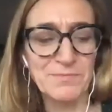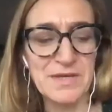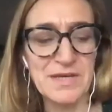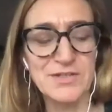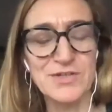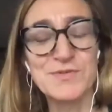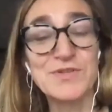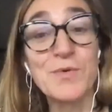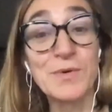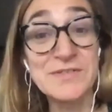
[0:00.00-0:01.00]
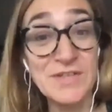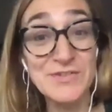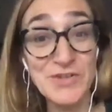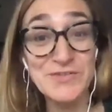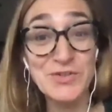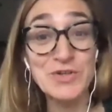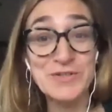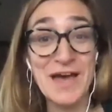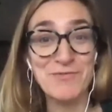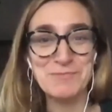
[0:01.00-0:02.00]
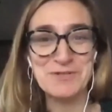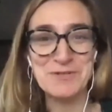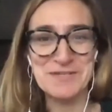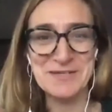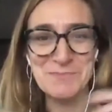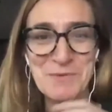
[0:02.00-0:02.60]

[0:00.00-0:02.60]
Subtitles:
thank you. So it's good to have optimism.